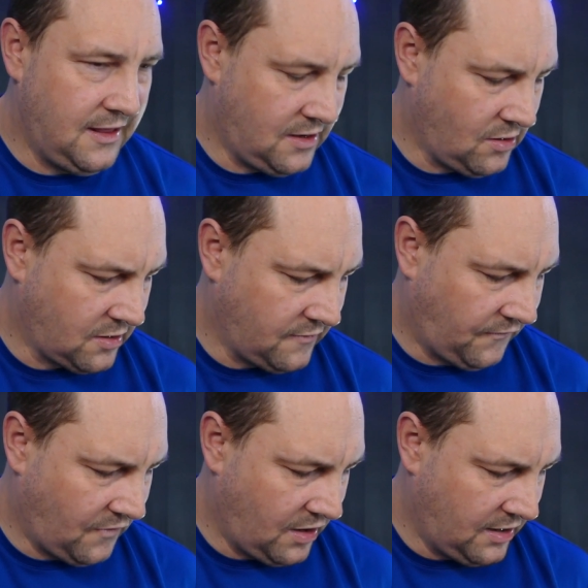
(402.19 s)
Then I can
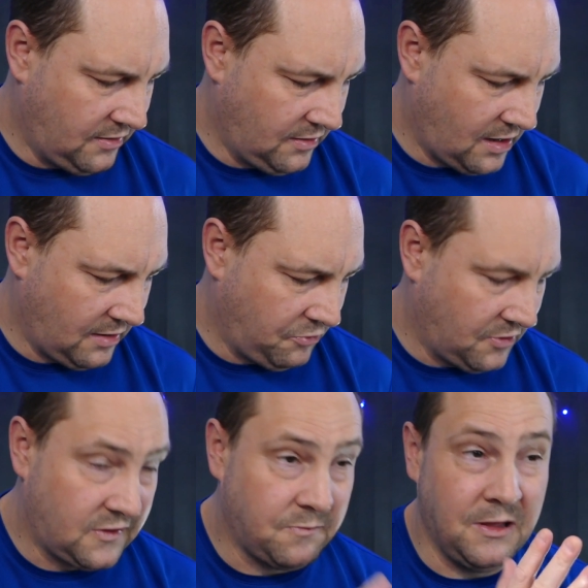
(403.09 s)
find, like, put
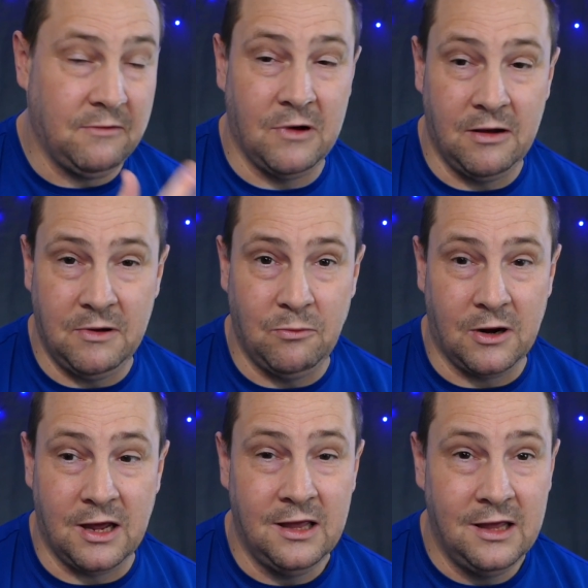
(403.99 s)
a split where we
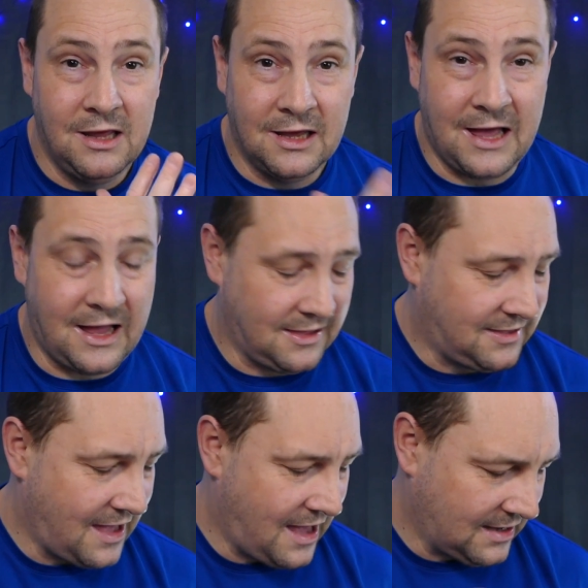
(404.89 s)
want to cut the
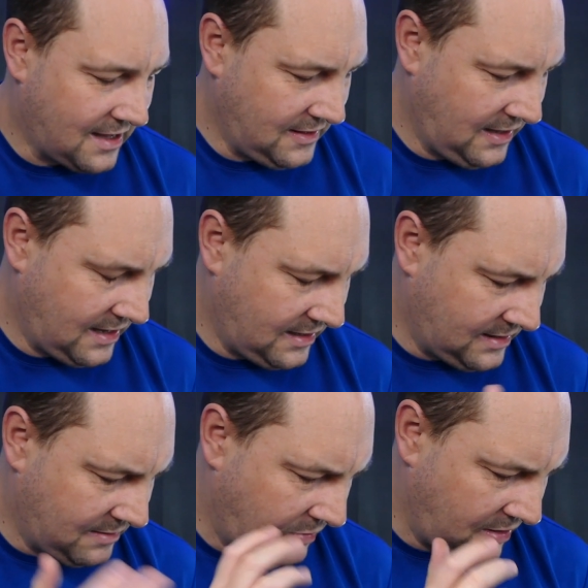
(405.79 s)
start, cut the end,
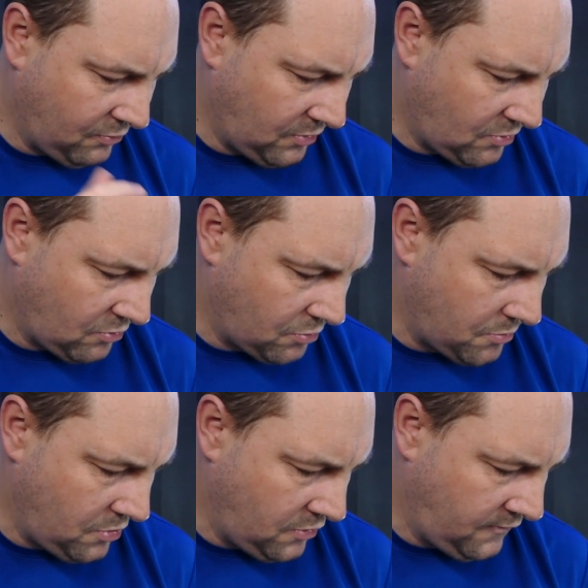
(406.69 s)
and the bit that we want to
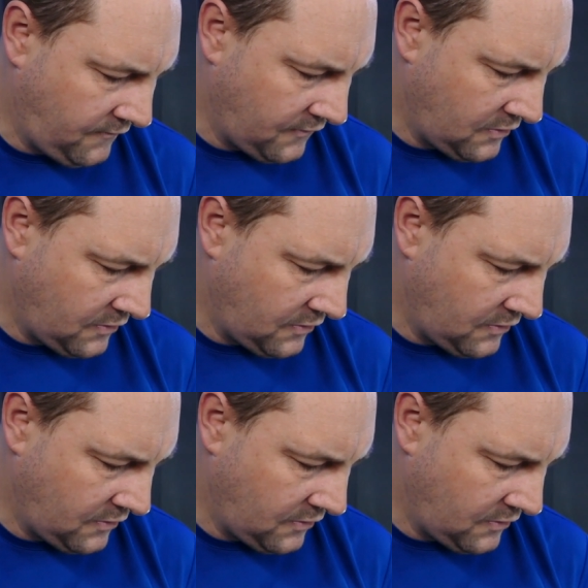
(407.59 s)
remove,